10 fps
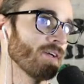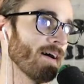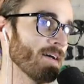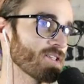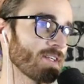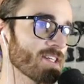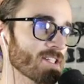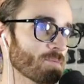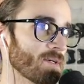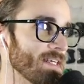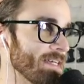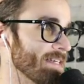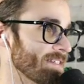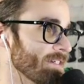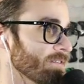Uh, so this is pretty
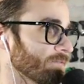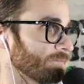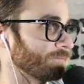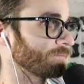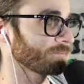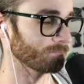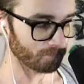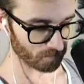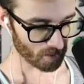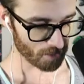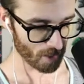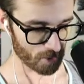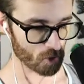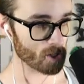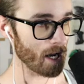easy. Not
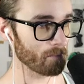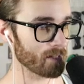too shabby.